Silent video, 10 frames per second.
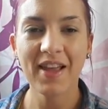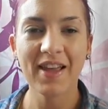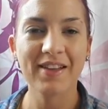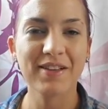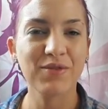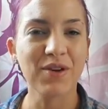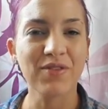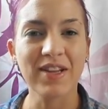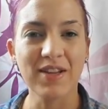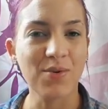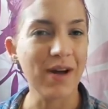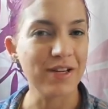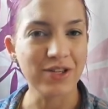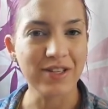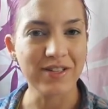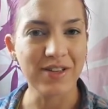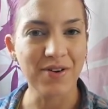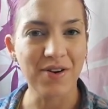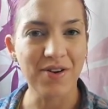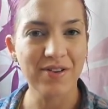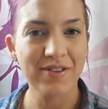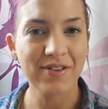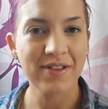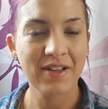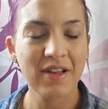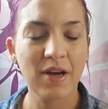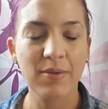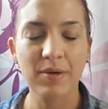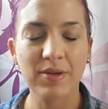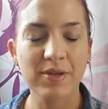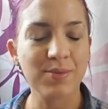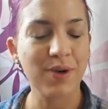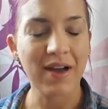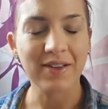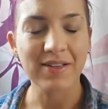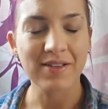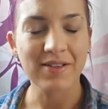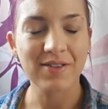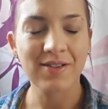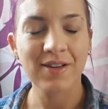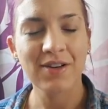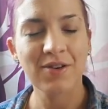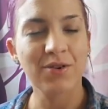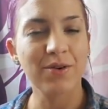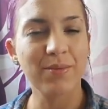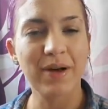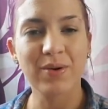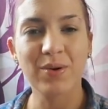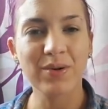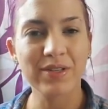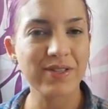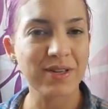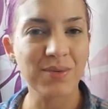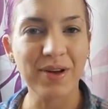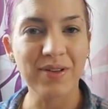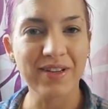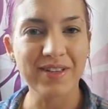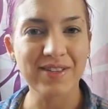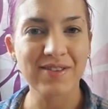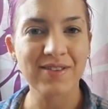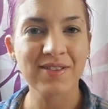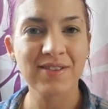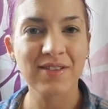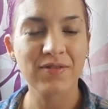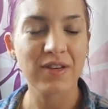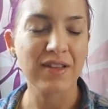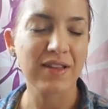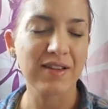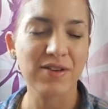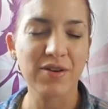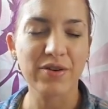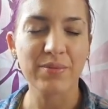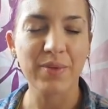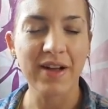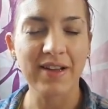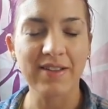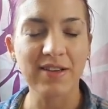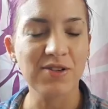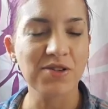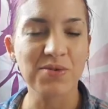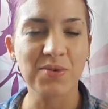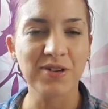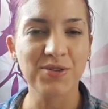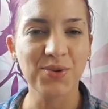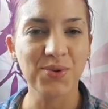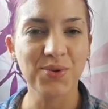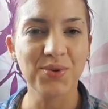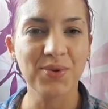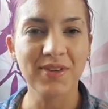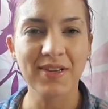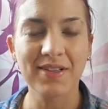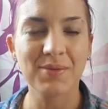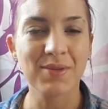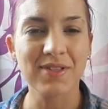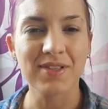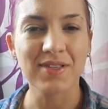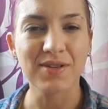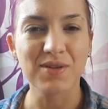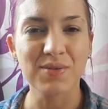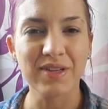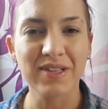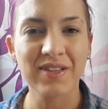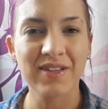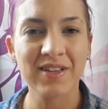And if you have any questions at all about this practice or about holistic wellness, if anything's on your mind that you just want to get some assistance with,